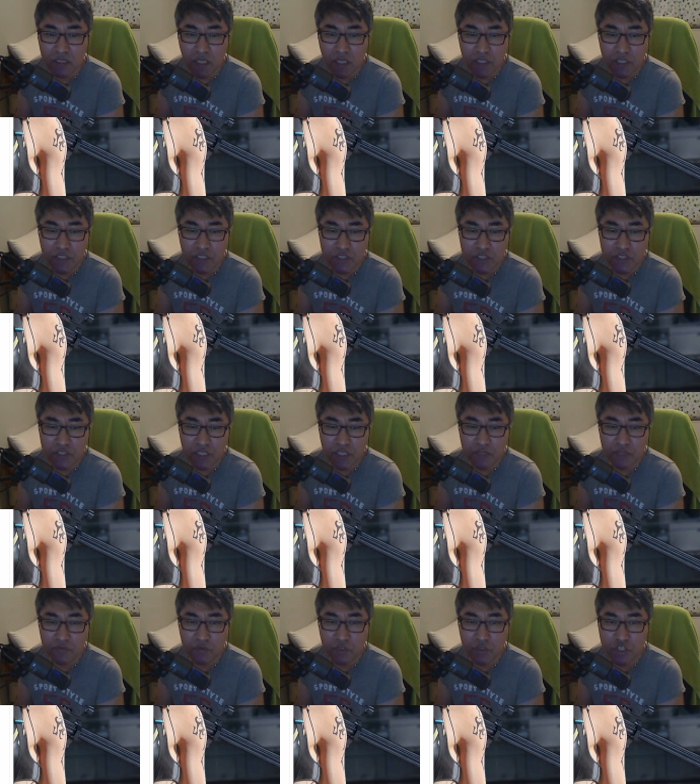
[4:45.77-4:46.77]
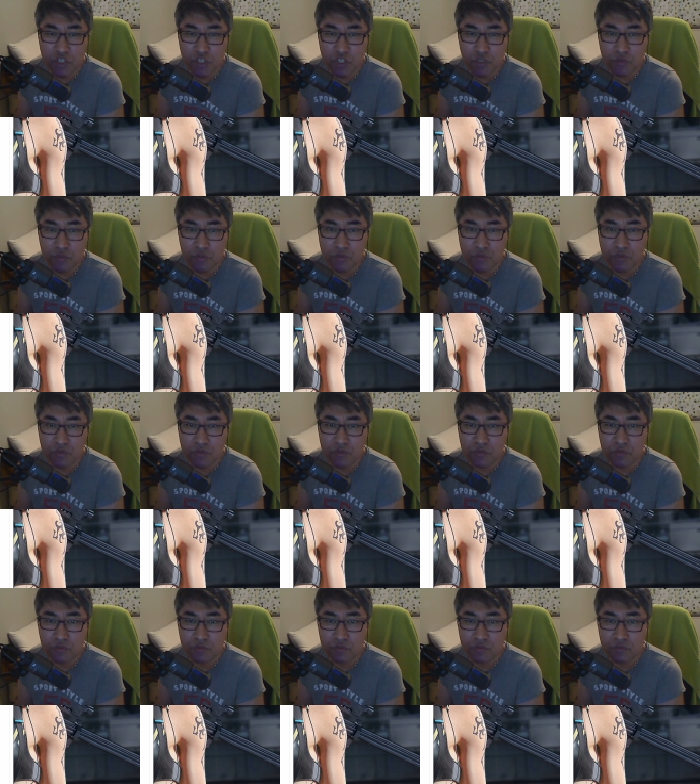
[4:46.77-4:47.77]
I just scan for issues.
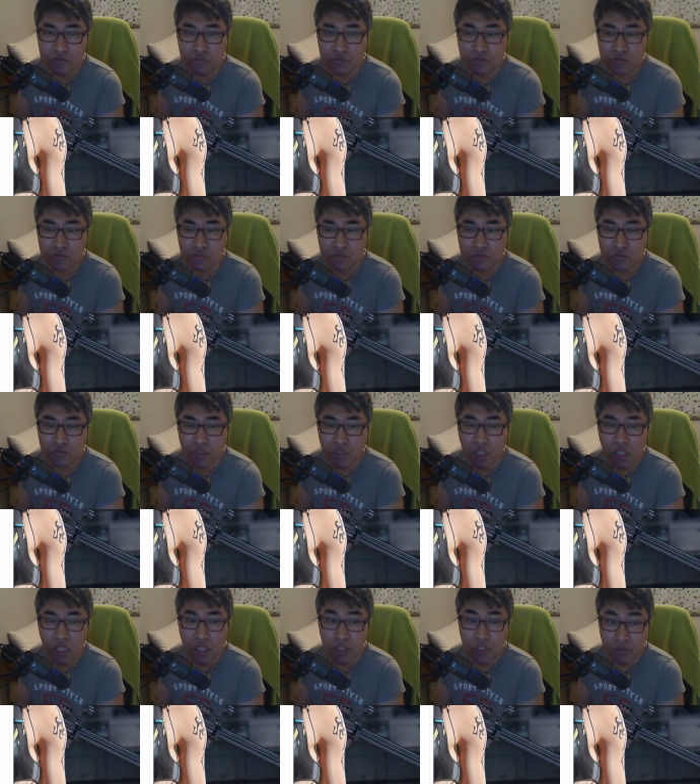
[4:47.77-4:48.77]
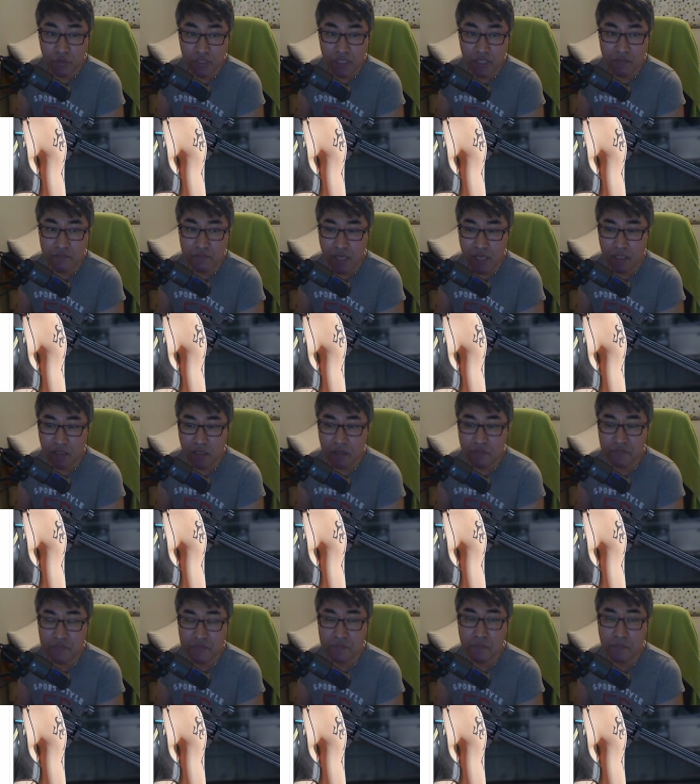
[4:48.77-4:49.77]
You can back
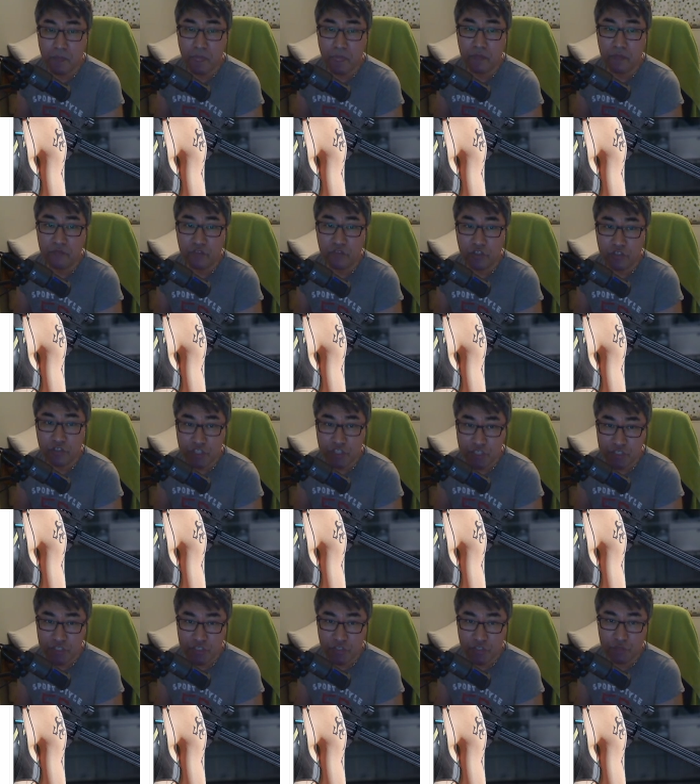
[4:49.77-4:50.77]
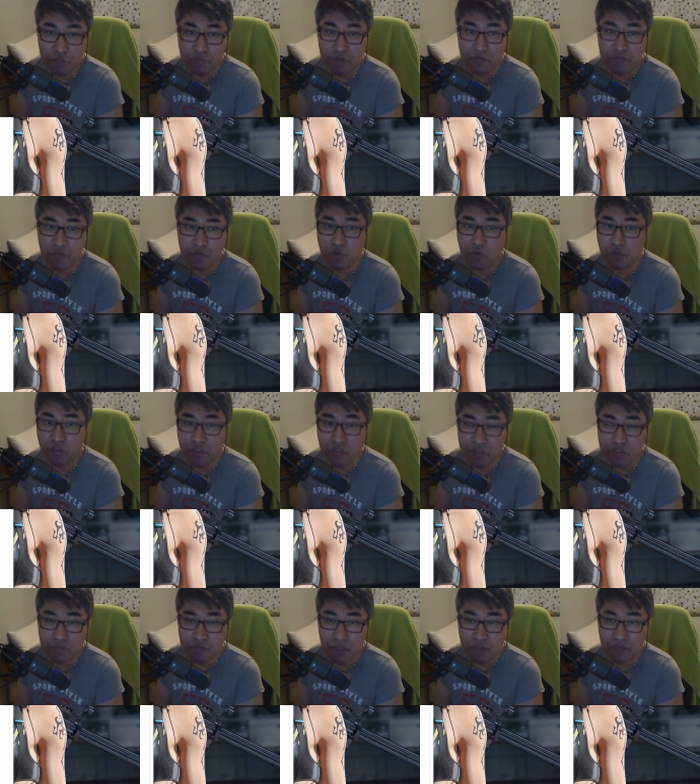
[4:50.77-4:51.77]
up the registry before
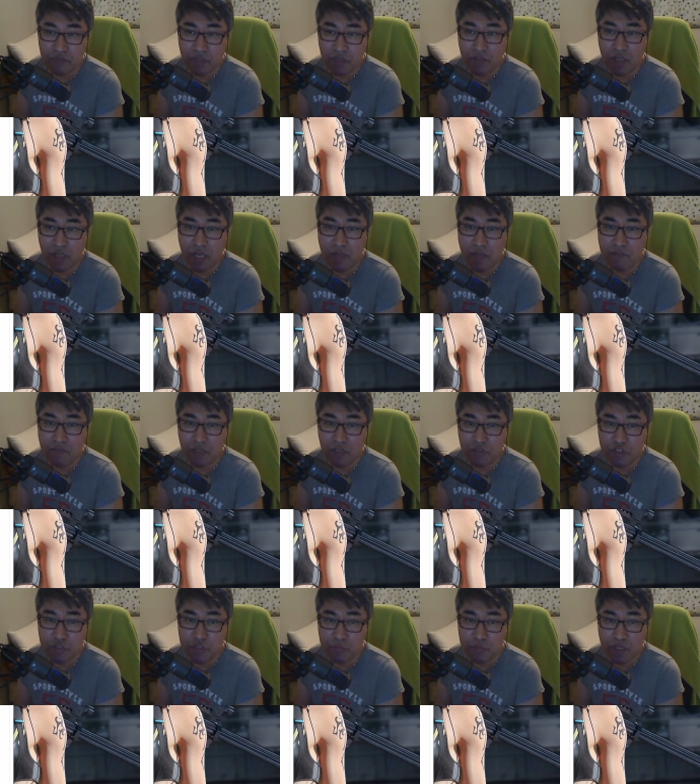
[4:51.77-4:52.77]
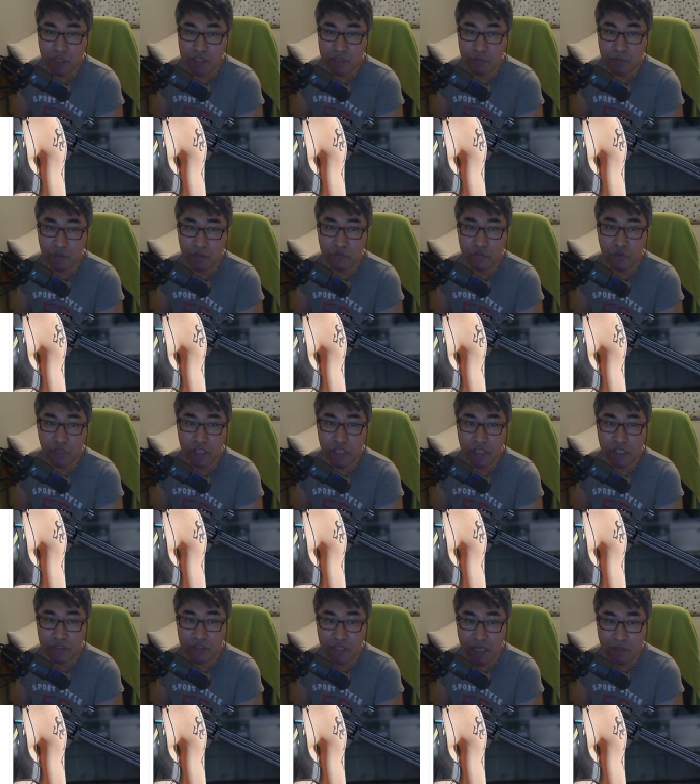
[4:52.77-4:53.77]
this, my friend. I'm not responsible for
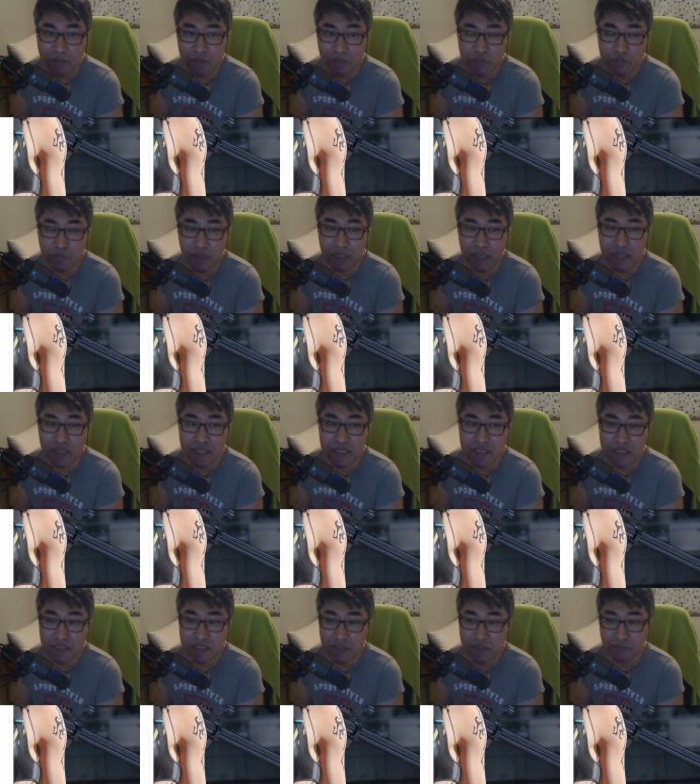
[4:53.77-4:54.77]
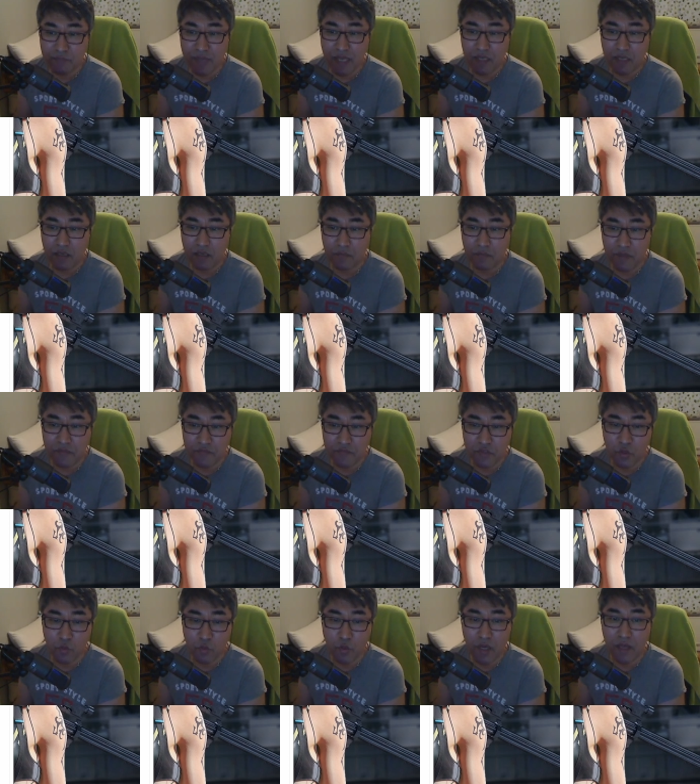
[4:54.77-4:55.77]
any damage. Please back up if
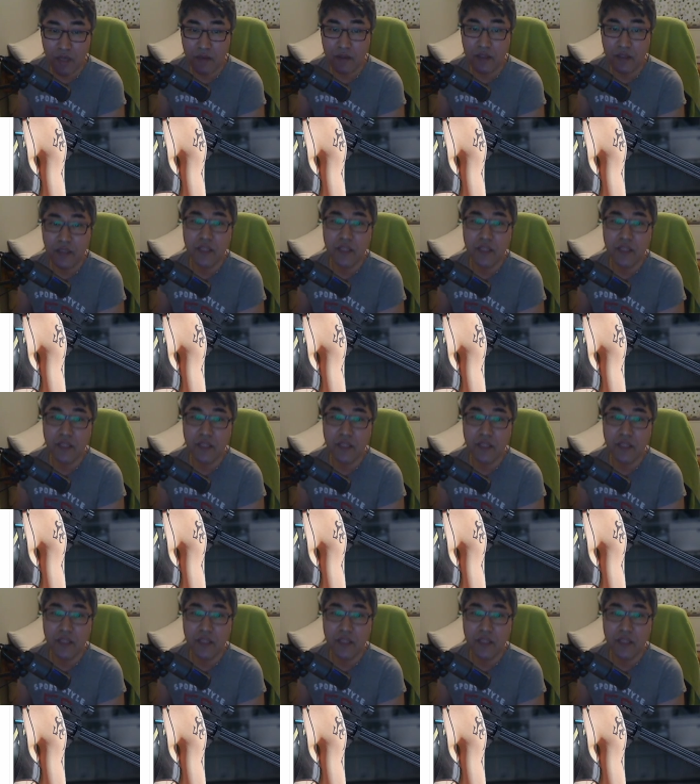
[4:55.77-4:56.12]
you wanna.